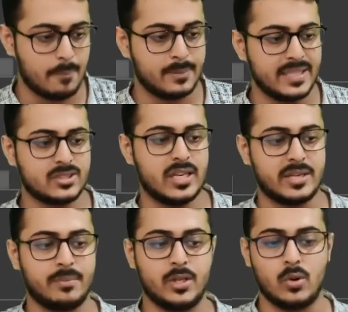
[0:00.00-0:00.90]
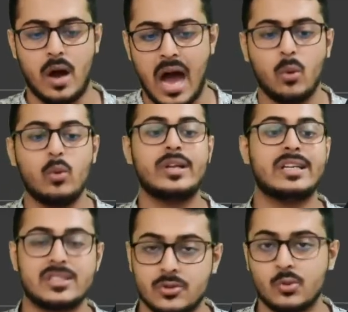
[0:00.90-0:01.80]
Please do let me know, how
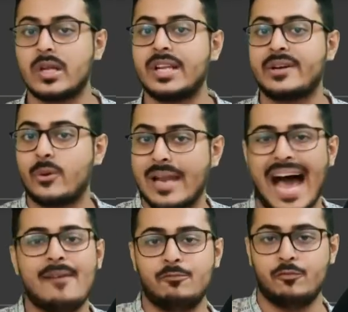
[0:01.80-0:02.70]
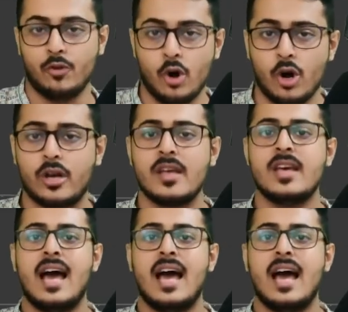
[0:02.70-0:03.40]
does Google Collab work